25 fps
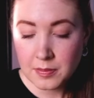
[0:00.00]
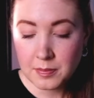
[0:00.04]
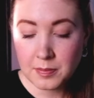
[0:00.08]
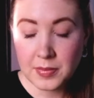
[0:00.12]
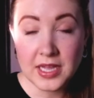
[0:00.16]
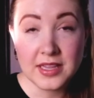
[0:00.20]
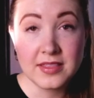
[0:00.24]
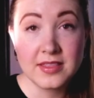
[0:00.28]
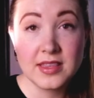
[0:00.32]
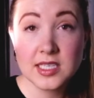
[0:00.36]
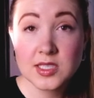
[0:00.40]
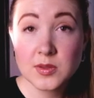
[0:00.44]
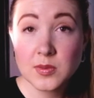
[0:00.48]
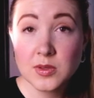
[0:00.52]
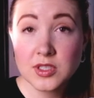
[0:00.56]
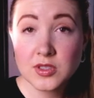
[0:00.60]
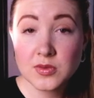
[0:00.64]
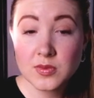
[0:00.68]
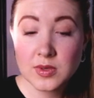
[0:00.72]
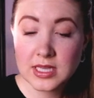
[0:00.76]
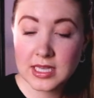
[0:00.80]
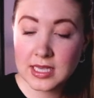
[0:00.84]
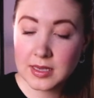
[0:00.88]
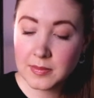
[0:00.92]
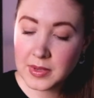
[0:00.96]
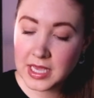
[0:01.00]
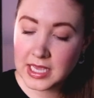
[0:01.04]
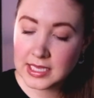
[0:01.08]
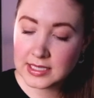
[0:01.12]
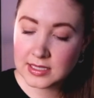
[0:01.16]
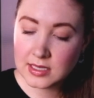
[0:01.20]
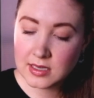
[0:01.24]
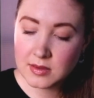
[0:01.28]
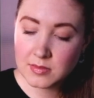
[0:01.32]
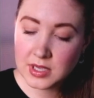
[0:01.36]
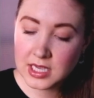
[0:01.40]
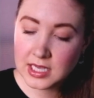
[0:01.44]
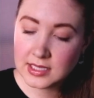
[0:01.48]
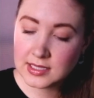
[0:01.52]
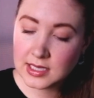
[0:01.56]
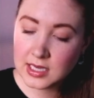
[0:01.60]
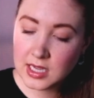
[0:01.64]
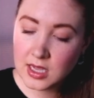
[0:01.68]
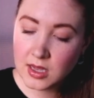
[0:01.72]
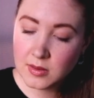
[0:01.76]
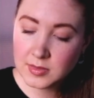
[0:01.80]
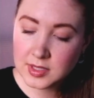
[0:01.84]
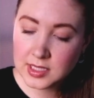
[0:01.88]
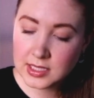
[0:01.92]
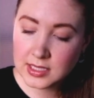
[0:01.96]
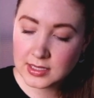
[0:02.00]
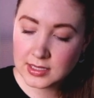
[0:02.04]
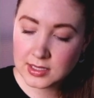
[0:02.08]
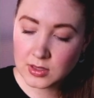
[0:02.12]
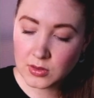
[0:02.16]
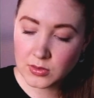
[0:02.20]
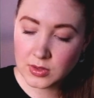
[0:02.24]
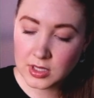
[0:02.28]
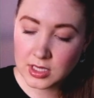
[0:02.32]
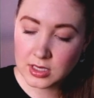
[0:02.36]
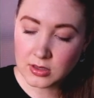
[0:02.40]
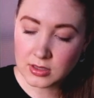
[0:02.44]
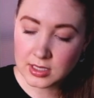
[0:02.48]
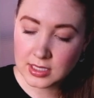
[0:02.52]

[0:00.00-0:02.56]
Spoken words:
But this one's really amazing because it comes in its own little